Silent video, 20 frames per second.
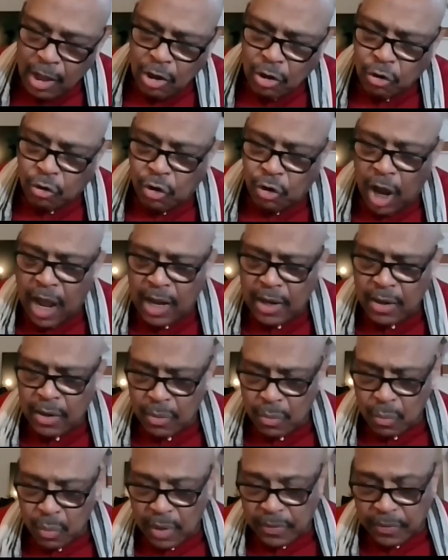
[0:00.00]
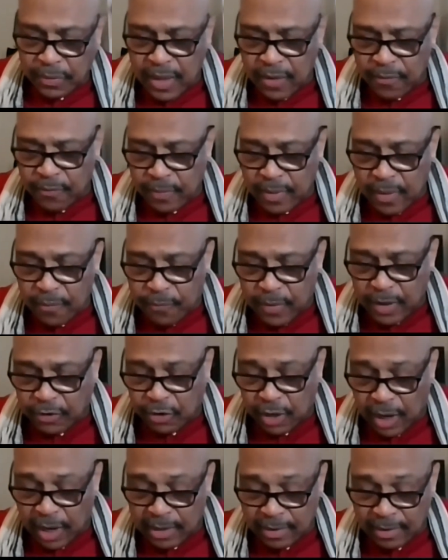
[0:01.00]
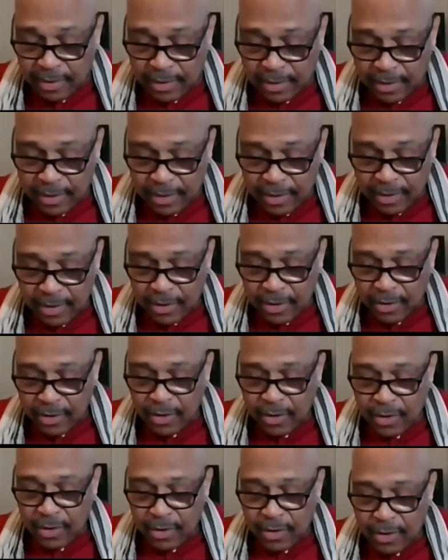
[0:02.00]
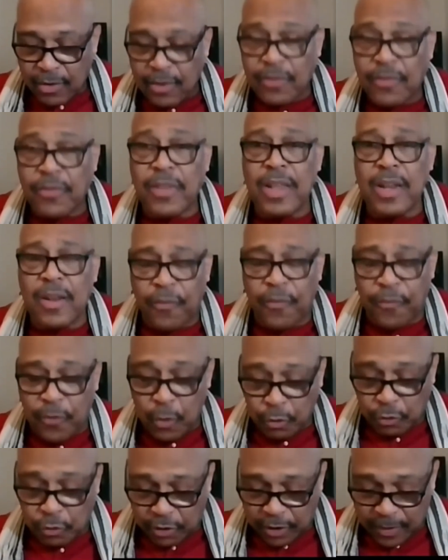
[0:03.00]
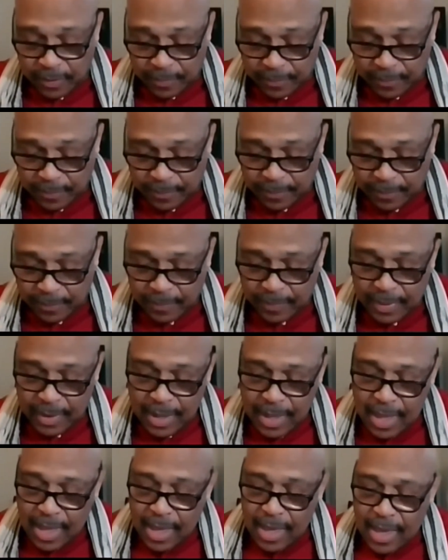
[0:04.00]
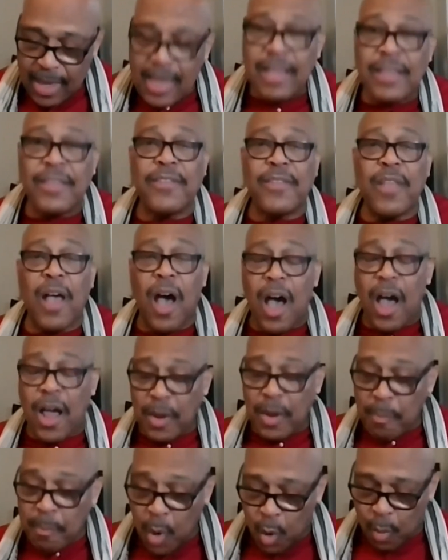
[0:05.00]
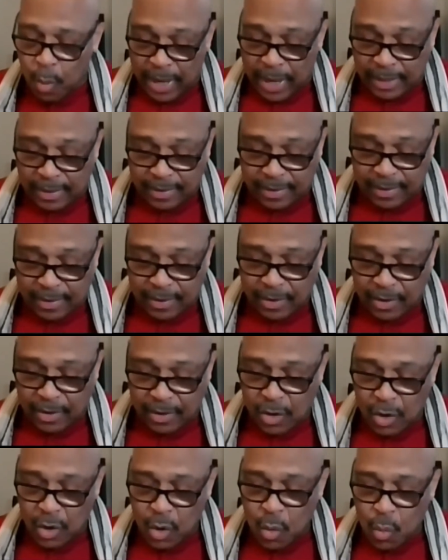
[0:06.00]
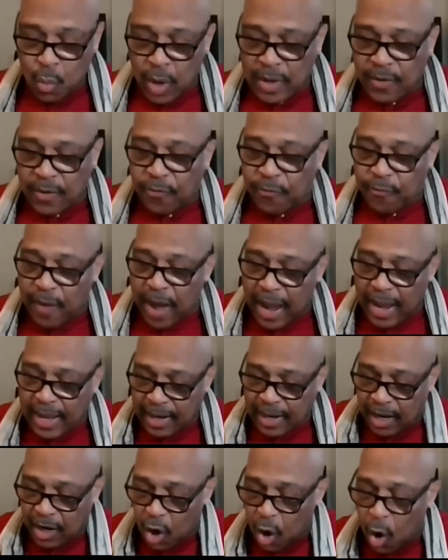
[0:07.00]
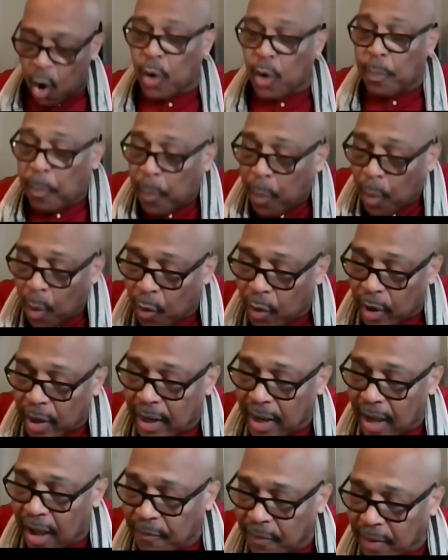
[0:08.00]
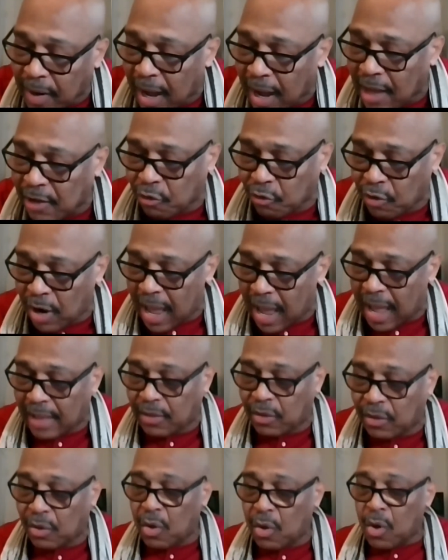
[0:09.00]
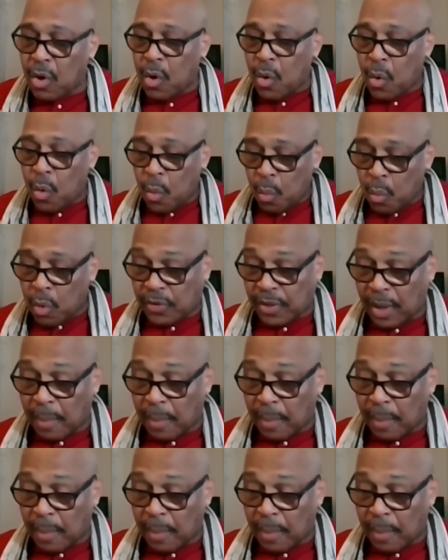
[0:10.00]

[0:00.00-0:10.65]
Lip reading: John was given the vision to see the future. He saw the moment when the final outpouring of God's wrath was